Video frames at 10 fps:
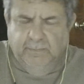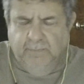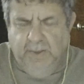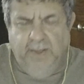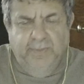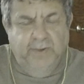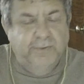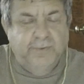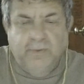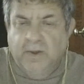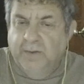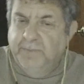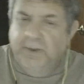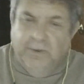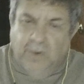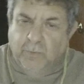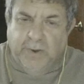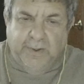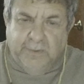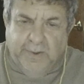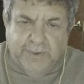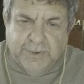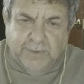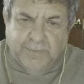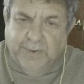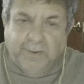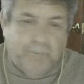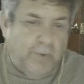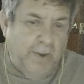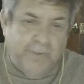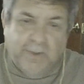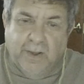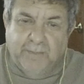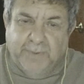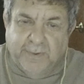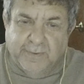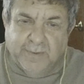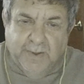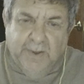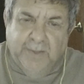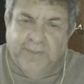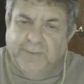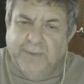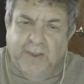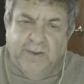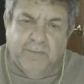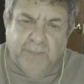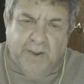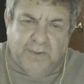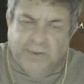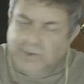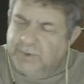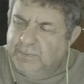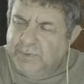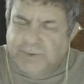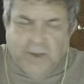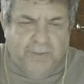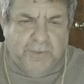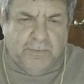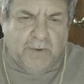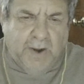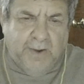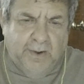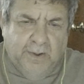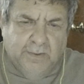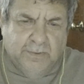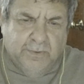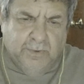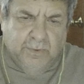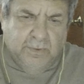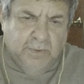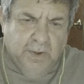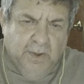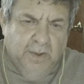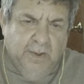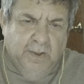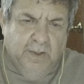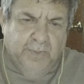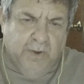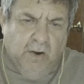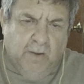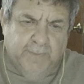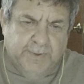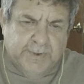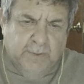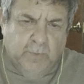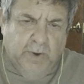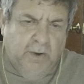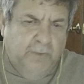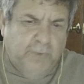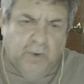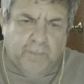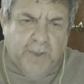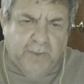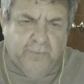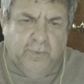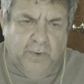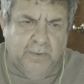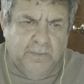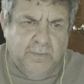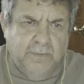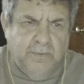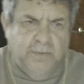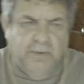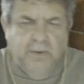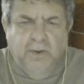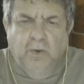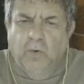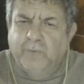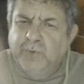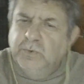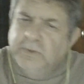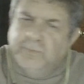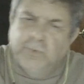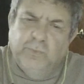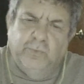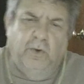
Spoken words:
And there's going to be no regulation. They're private companies. They'll take your mail and shove it right into the garbage somewhere if you don't pay for it, or if you live too far.